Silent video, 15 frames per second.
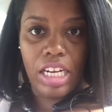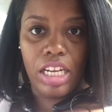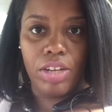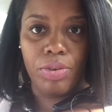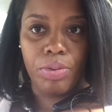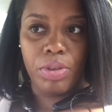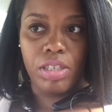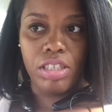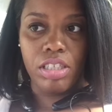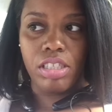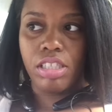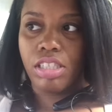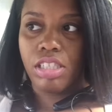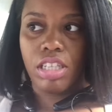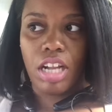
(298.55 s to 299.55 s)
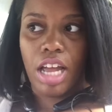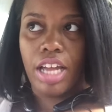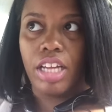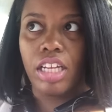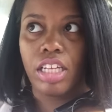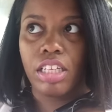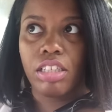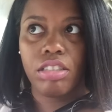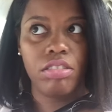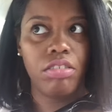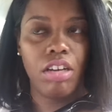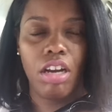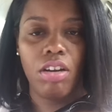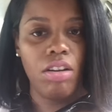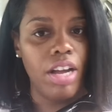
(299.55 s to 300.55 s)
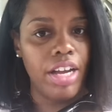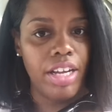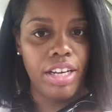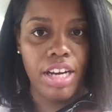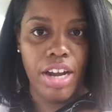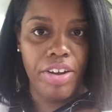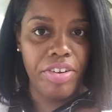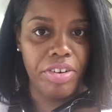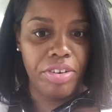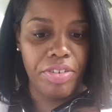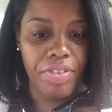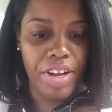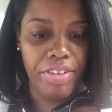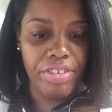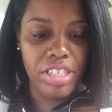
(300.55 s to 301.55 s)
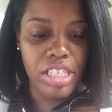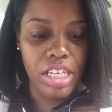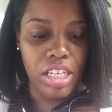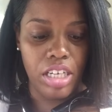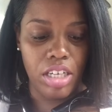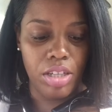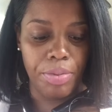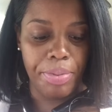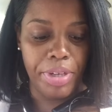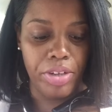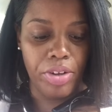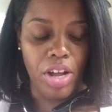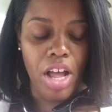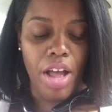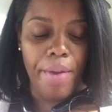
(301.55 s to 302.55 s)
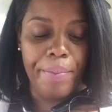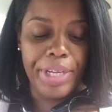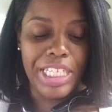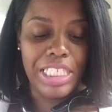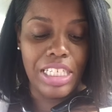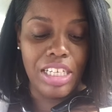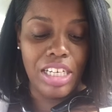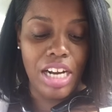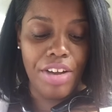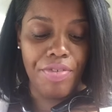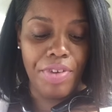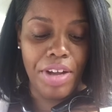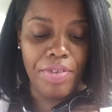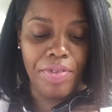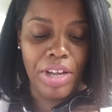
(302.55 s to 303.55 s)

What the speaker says: it was like okay, now I don't even have to take another pill because I could not find